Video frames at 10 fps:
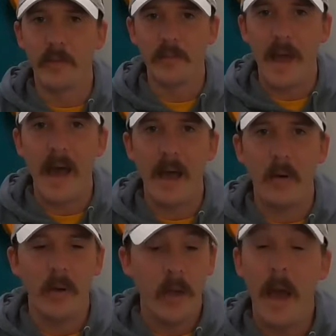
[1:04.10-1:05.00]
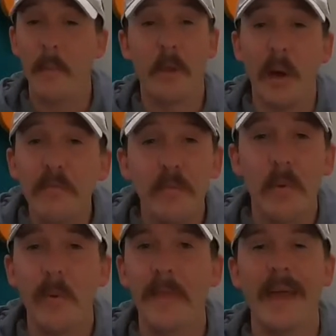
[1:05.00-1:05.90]
style. I'm
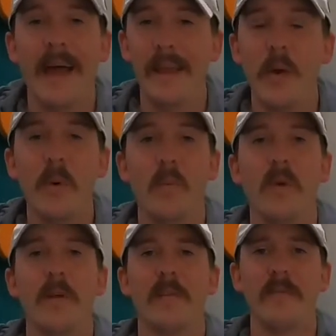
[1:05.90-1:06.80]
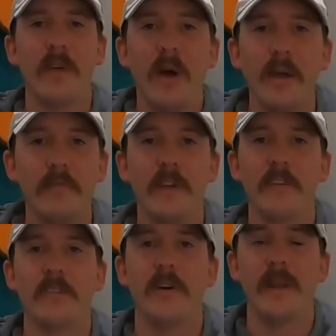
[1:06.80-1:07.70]
comfortable with it. I know it works. I've caught
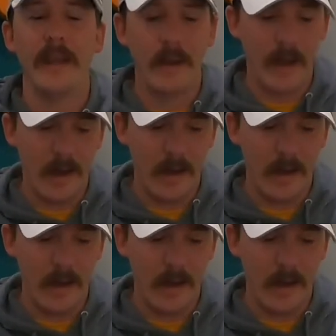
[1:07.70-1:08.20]
fish on it.